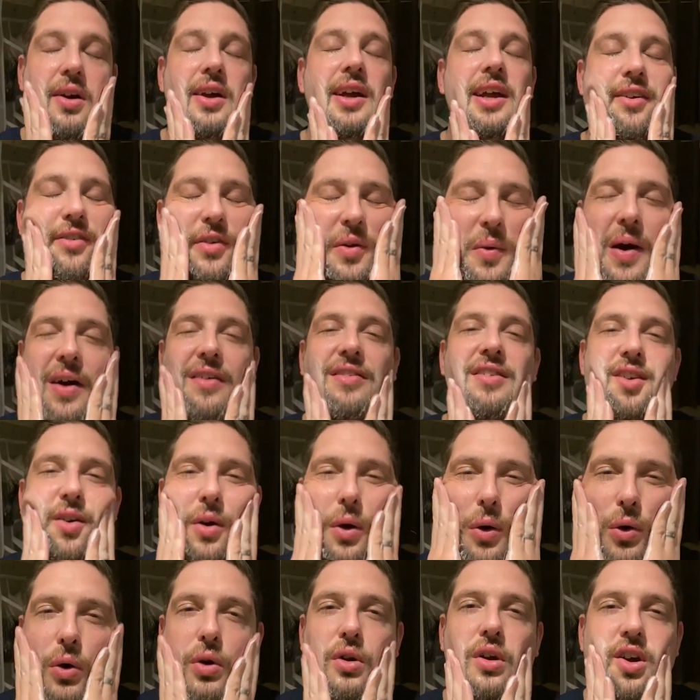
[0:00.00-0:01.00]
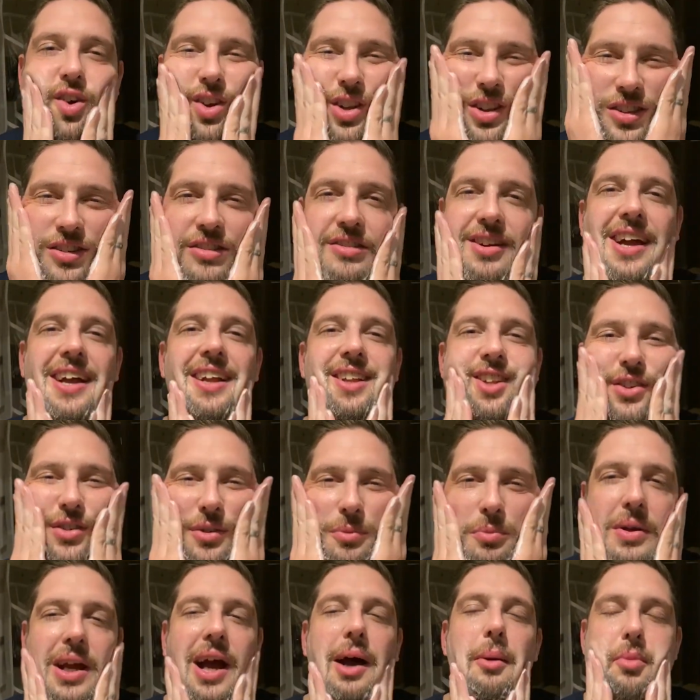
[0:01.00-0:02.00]
If you have to order direct
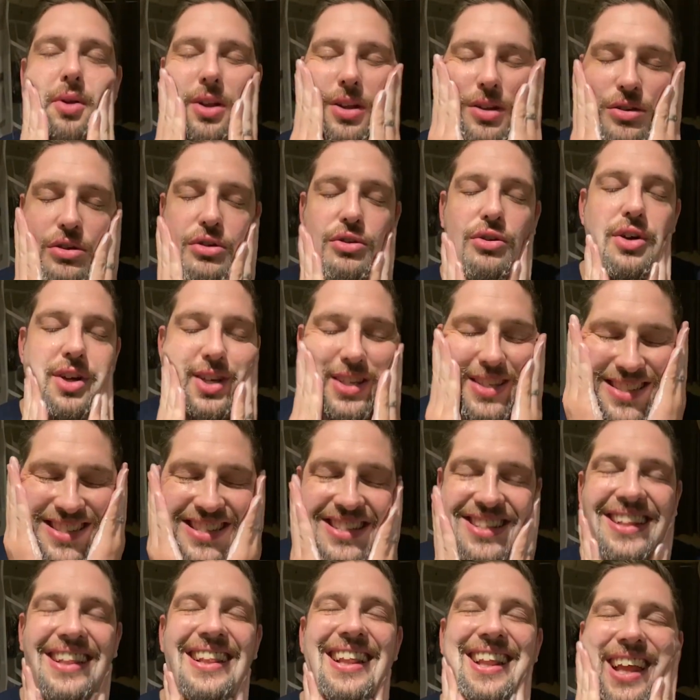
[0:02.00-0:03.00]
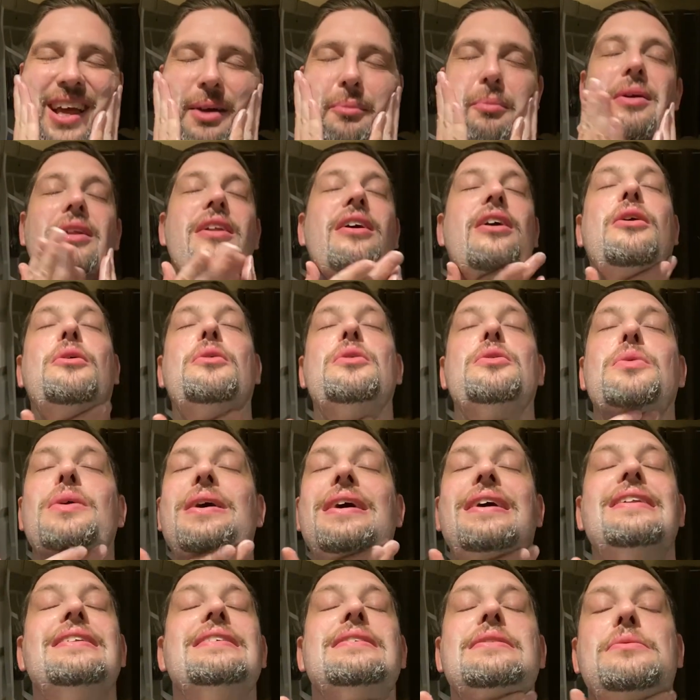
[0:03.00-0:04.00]
from Captain's Choice, let me know as
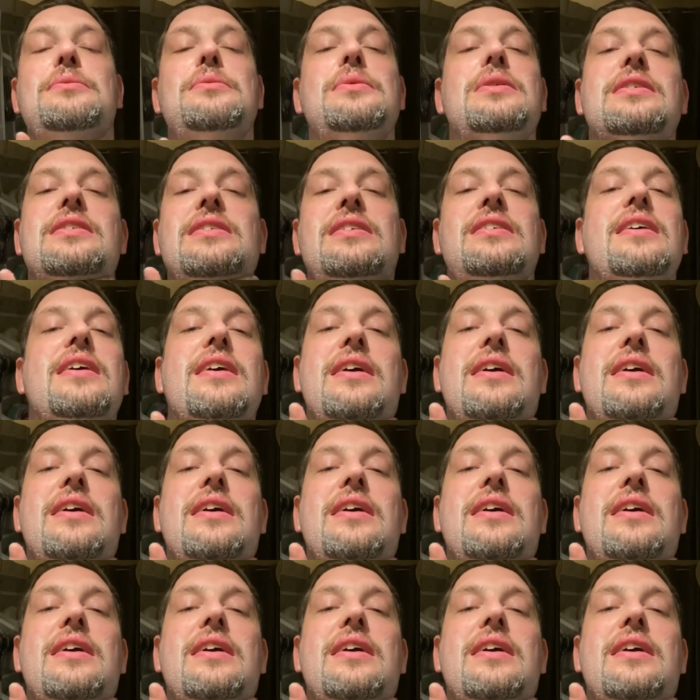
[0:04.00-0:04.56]
well, which